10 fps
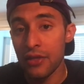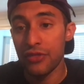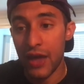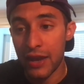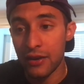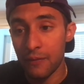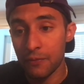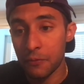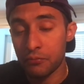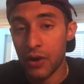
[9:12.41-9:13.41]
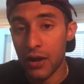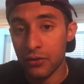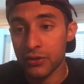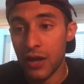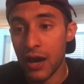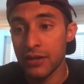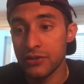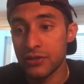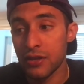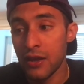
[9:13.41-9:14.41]
then
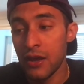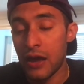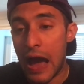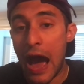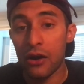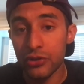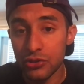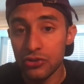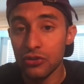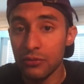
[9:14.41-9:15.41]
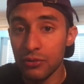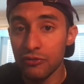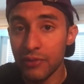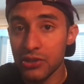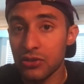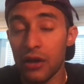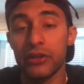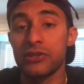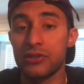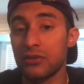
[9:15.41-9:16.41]
prioritize how you do the movements, not
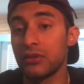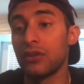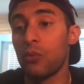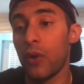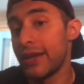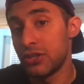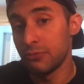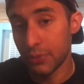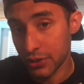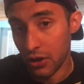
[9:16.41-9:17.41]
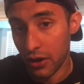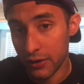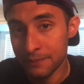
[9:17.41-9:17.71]
necessarily the weight you put on.